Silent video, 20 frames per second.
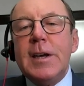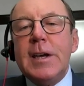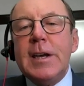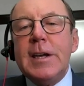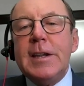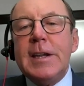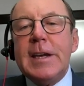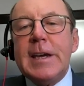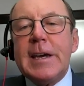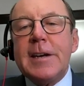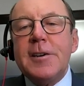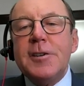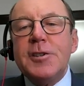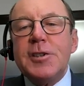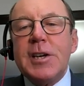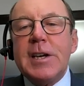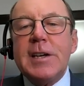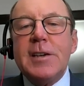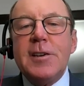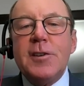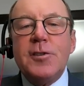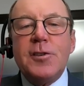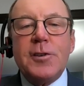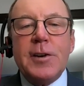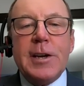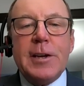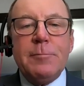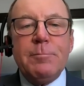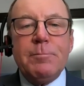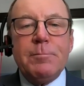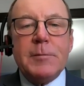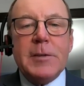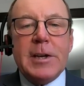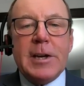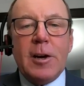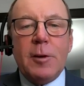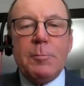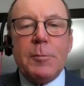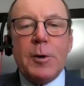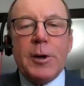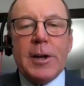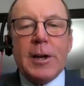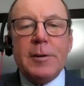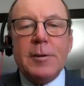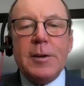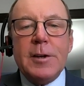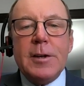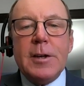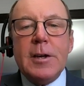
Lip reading: in the energy industry in Alberta.